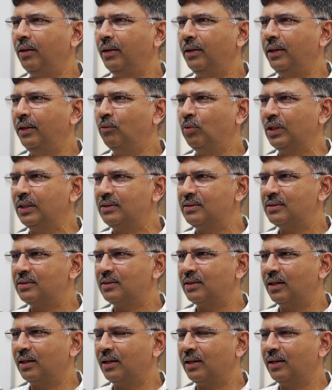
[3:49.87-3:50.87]
It was
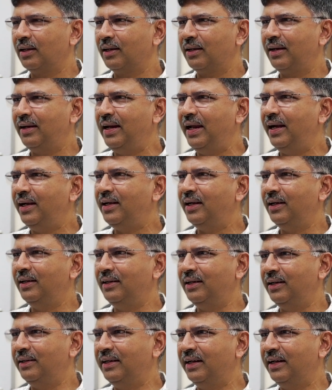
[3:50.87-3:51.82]
created,